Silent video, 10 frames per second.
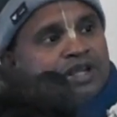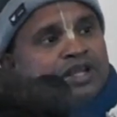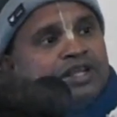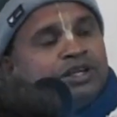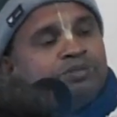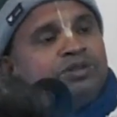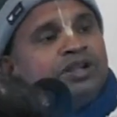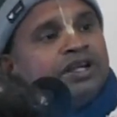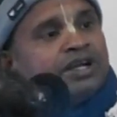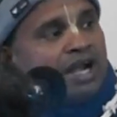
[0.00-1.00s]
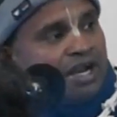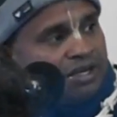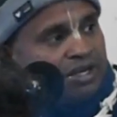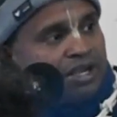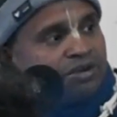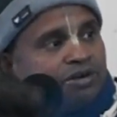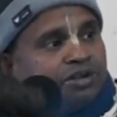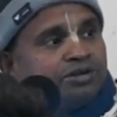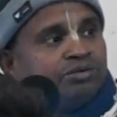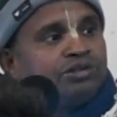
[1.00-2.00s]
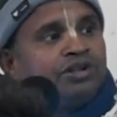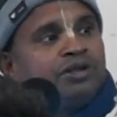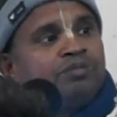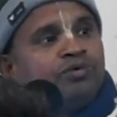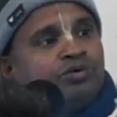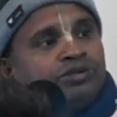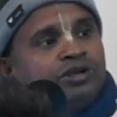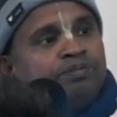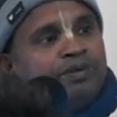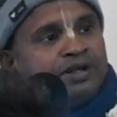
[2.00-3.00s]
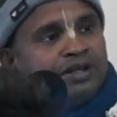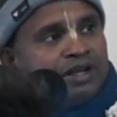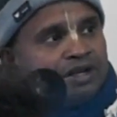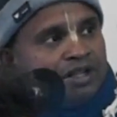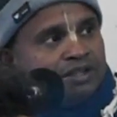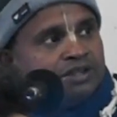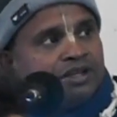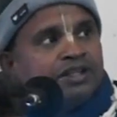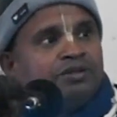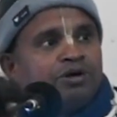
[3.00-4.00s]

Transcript: is of 3 kinds, according to 3 modes of material nature. In